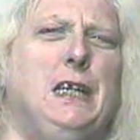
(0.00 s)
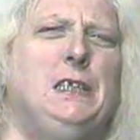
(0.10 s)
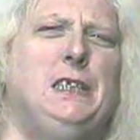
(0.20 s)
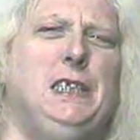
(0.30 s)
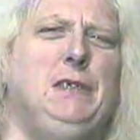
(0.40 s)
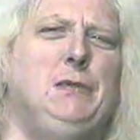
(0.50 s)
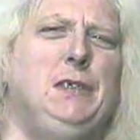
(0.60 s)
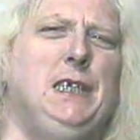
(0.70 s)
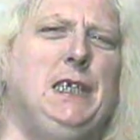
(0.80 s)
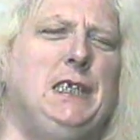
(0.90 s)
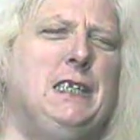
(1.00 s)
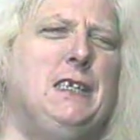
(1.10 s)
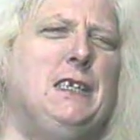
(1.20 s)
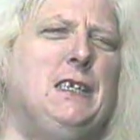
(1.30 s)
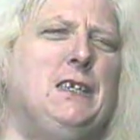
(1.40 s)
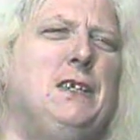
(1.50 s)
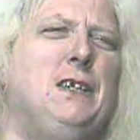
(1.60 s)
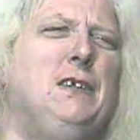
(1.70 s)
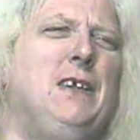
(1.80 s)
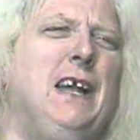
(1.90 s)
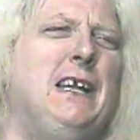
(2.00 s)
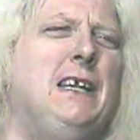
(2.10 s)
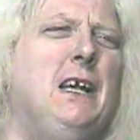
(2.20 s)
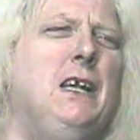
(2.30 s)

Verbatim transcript: she would need assistance to do that.